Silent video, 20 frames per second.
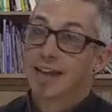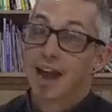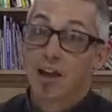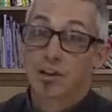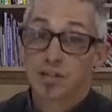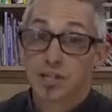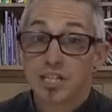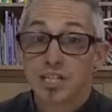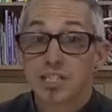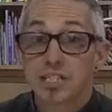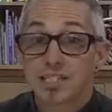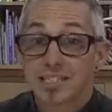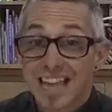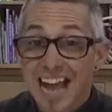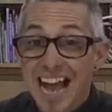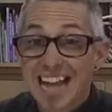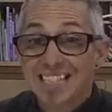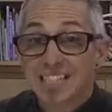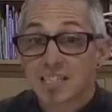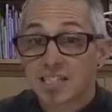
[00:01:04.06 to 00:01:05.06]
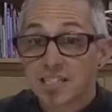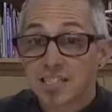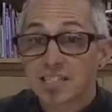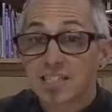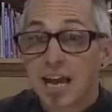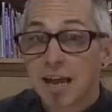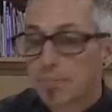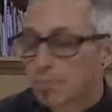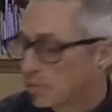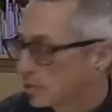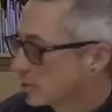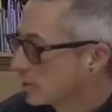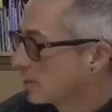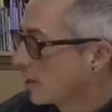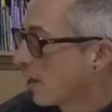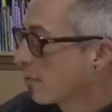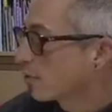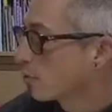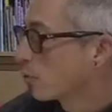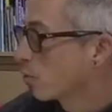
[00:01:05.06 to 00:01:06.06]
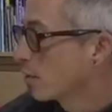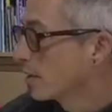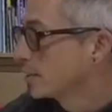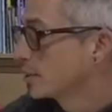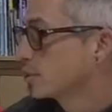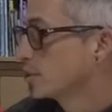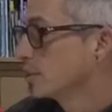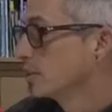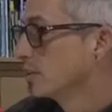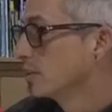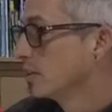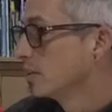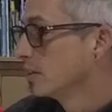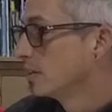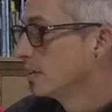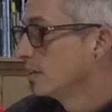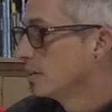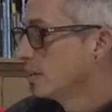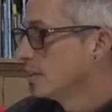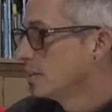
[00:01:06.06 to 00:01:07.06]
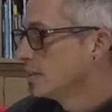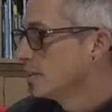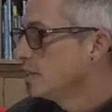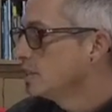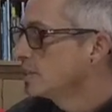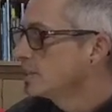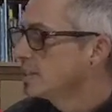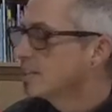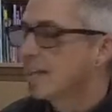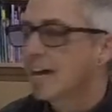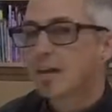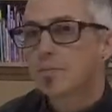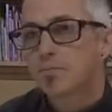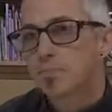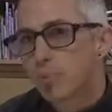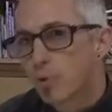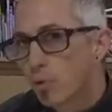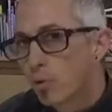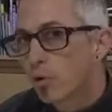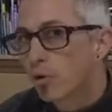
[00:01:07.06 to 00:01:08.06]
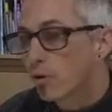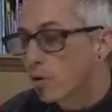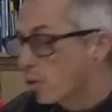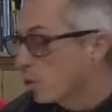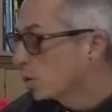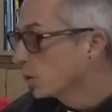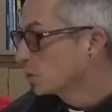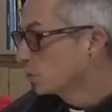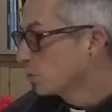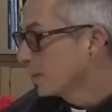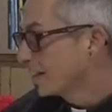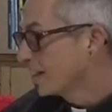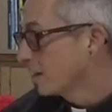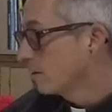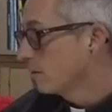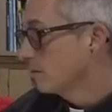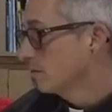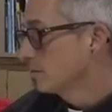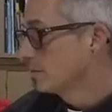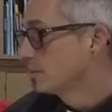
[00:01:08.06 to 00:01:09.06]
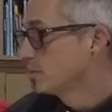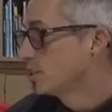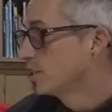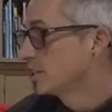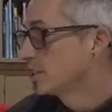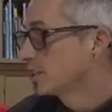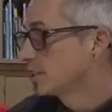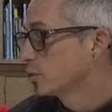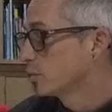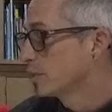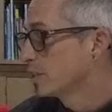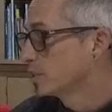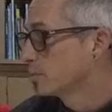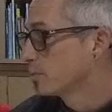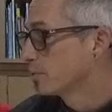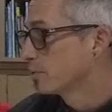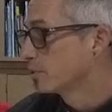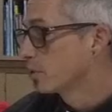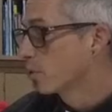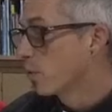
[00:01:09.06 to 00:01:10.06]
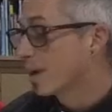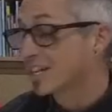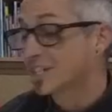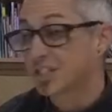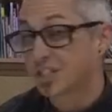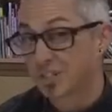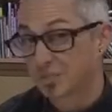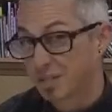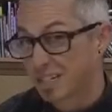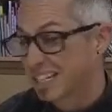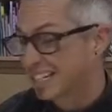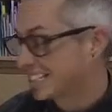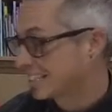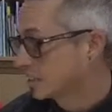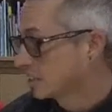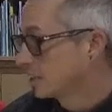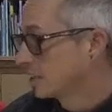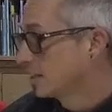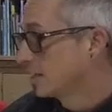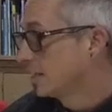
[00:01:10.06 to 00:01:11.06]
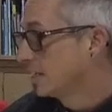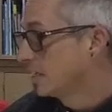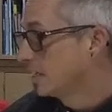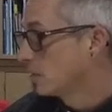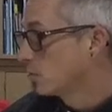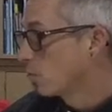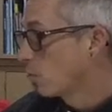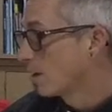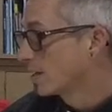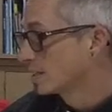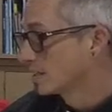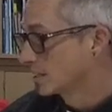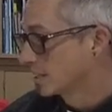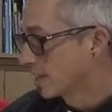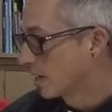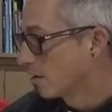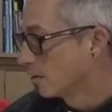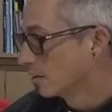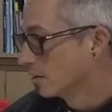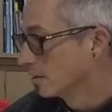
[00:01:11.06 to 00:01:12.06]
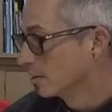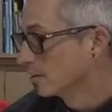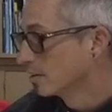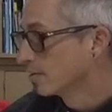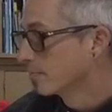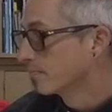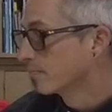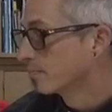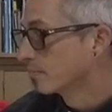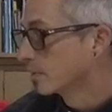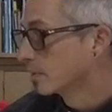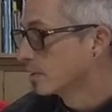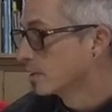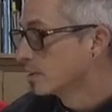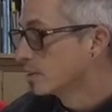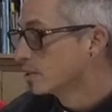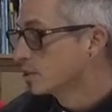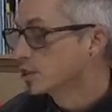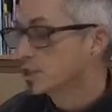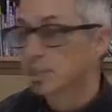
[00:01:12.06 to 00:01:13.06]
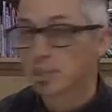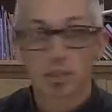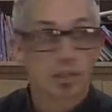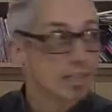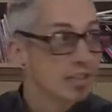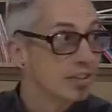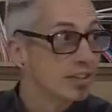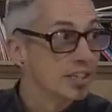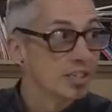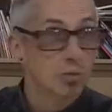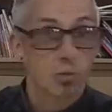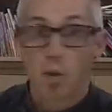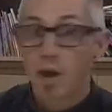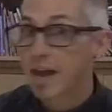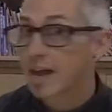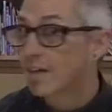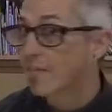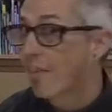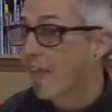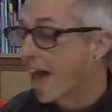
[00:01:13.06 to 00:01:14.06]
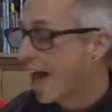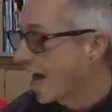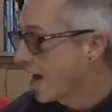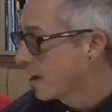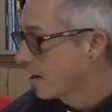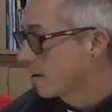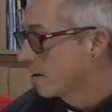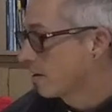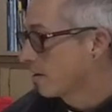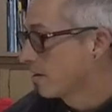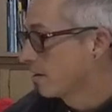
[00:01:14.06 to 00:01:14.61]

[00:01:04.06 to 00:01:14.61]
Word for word: Now Jesus asked the disciples another question. You see that poor old widow? Jesus whispered the question because he didn't want to scare her. She looked this way and that.